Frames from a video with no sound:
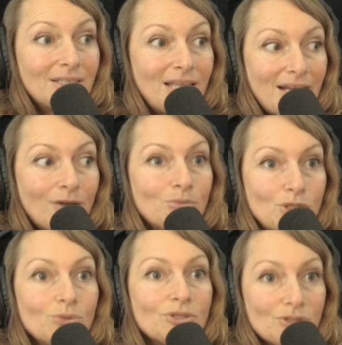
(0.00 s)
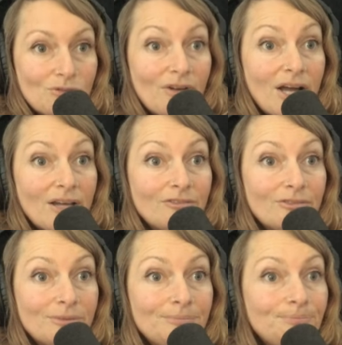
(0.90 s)
that helps you to
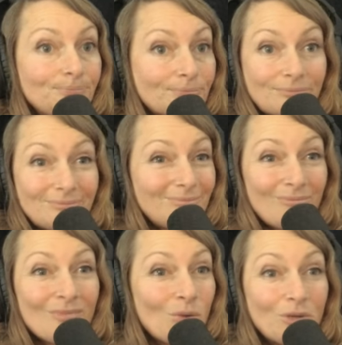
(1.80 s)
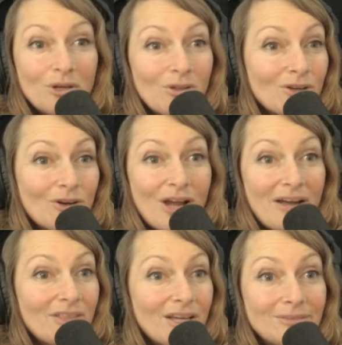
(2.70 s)
survive. Mm-hmm. We no longer
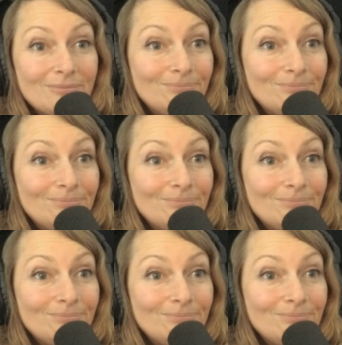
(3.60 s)
have that.